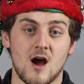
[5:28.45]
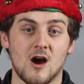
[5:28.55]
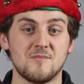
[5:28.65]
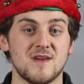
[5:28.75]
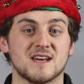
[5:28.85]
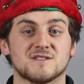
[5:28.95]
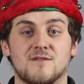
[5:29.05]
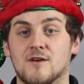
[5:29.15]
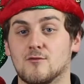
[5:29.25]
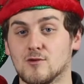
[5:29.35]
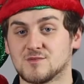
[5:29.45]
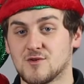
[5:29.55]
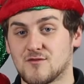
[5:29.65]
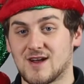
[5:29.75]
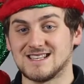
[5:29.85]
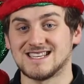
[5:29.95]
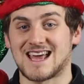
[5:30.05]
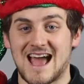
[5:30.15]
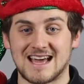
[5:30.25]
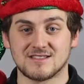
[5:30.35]
IPX5 waterproof
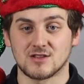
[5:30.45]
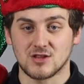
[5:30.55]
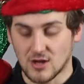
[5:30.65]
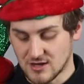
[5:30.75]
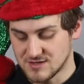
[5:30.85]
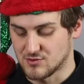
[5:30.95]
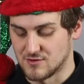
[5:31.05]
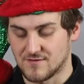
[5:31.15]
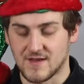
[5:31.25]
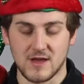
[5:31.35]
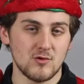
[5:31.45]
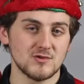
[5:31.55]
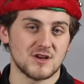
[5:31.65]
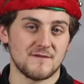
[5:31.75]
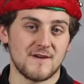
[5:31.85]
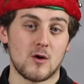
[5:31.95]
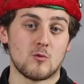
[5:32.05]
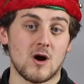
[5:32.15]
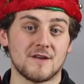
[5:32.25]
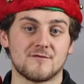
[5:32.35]
rated and dust proof. They also fit a
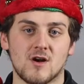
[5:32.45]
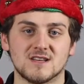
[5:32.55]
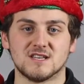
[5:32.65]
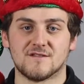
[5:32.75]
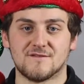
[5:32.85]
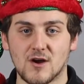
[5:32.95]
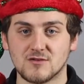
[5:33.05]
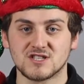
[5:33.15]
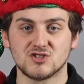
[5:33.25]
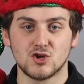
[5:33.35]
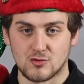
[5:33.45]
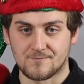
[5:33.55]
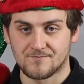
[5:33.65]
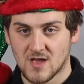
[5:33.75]
wide variety of phones too.